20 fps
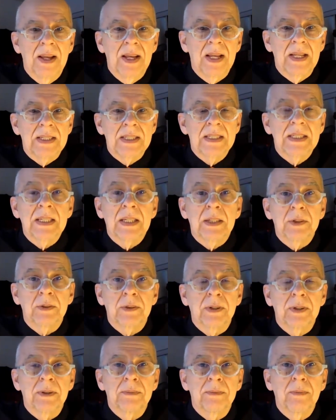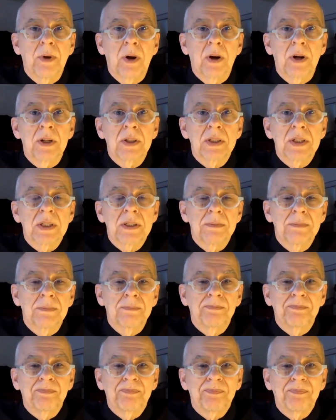etc., arts.
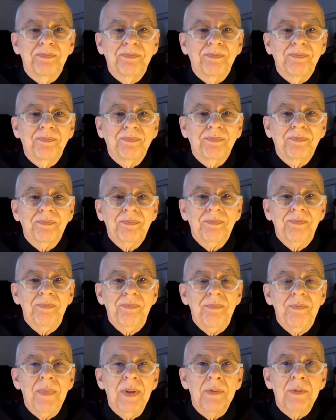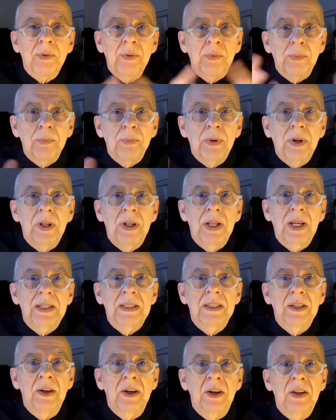So,
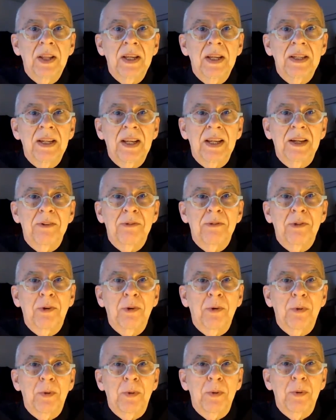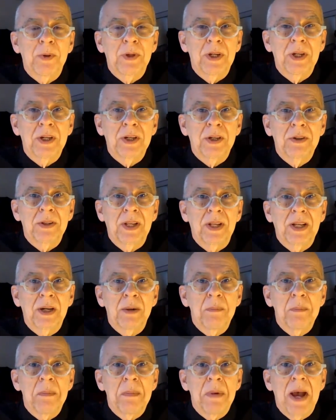collected all that data for a whole year. They had
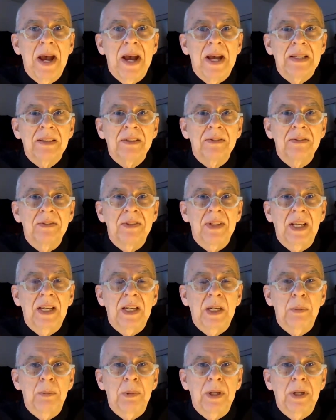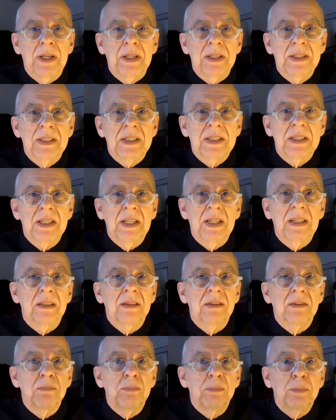a massive database that
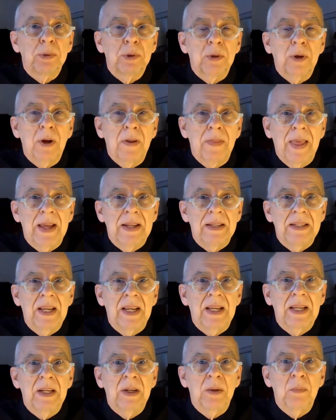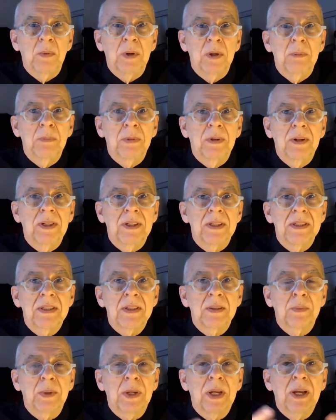put all that data in one place.
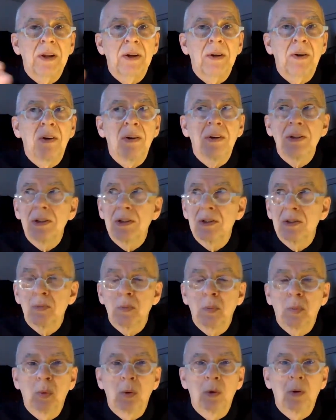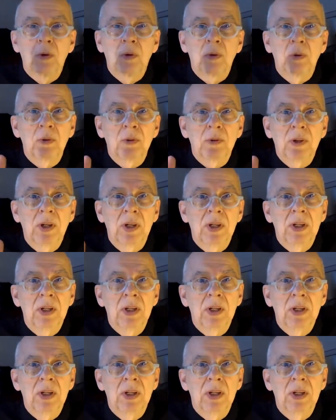So, we had all these world